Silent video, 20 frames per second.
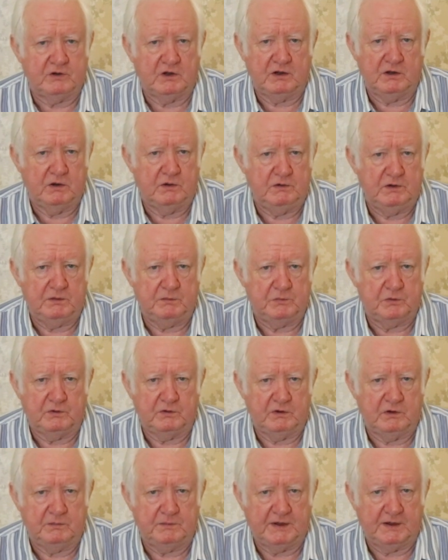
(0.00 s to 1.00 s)
I only
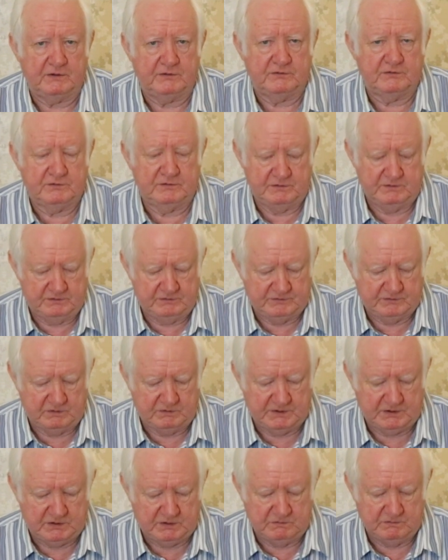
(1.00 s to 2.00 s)
employ the best. So
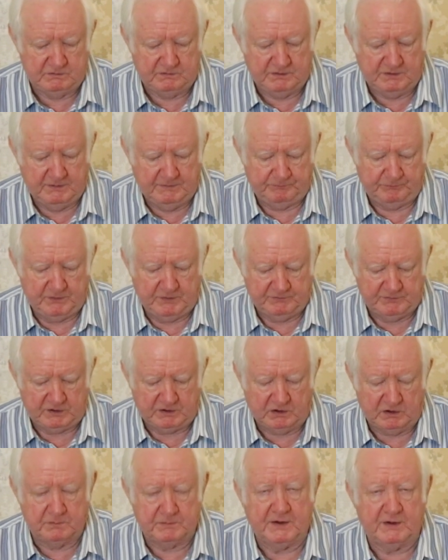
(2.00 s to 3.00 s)
if they're
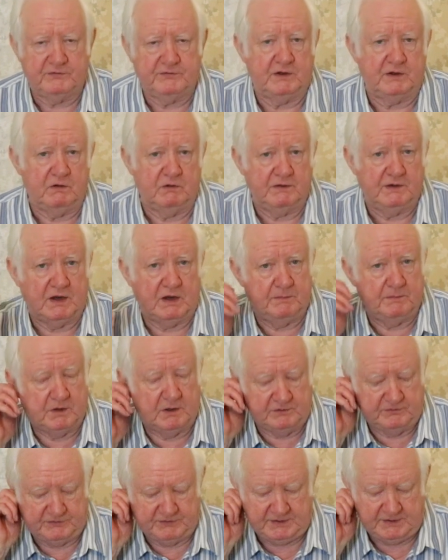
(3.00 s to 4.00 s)
not the best, they don't get in
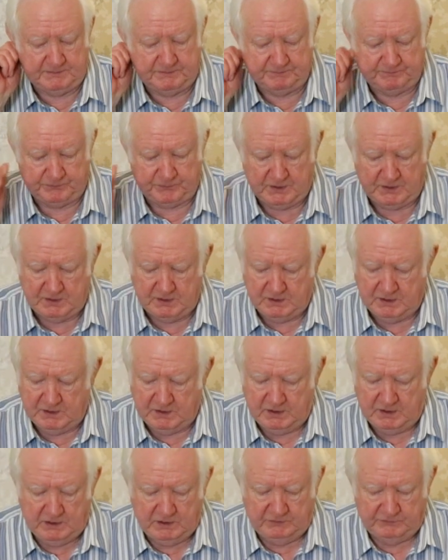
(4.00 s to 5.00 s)
my team.
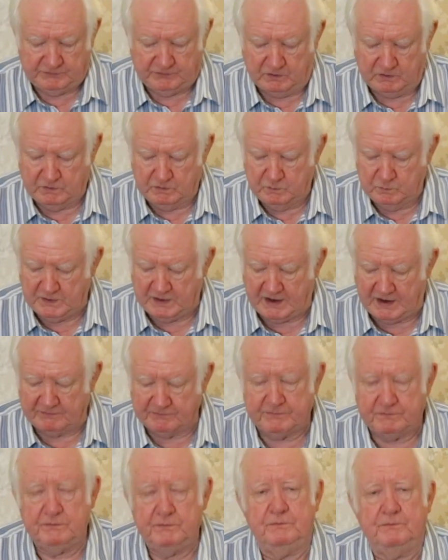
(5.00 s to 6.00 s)
So we
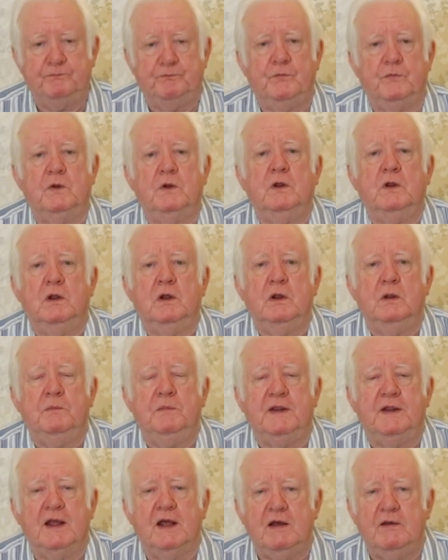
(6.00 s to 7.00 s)
have,
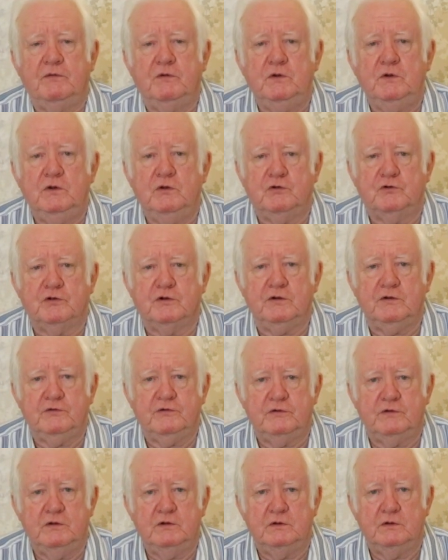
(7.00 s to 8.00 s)
be careful who you
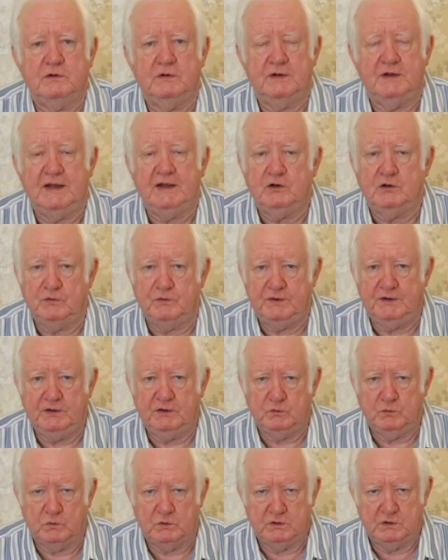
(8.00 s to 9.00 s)
trust, including
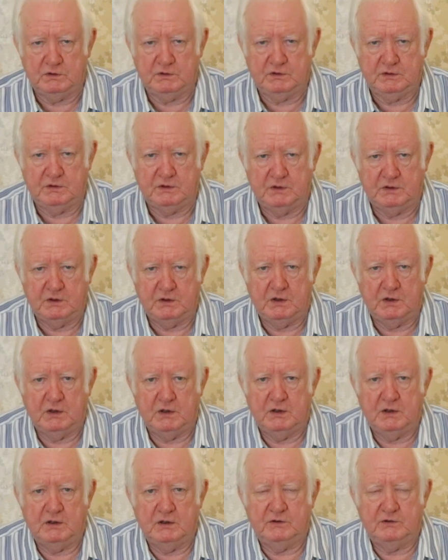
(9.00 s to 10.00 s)
at work.
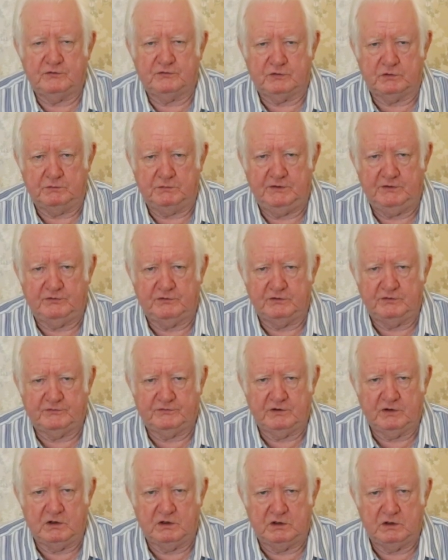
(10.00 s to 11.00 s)
Somebody's
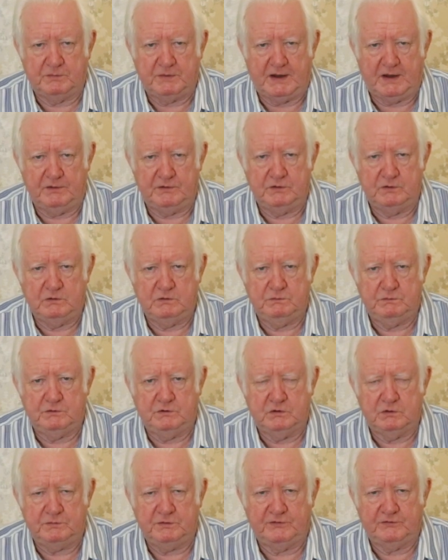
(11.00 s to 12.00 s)
concerned about you.
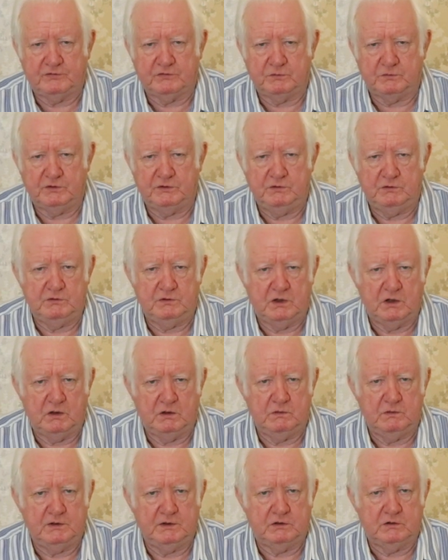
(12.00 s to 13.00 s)
Could be someone you
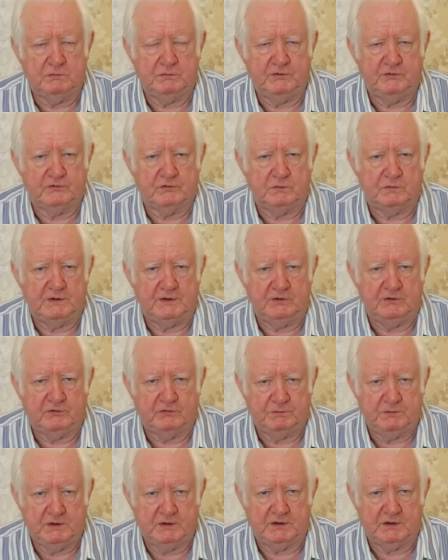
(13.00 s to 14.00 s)
know. It could be someone in
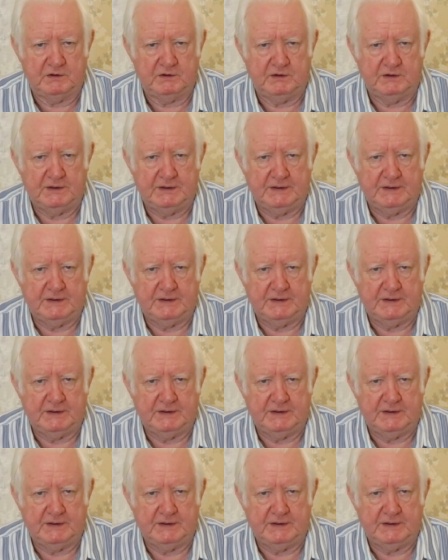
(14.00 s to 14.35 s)
spirit.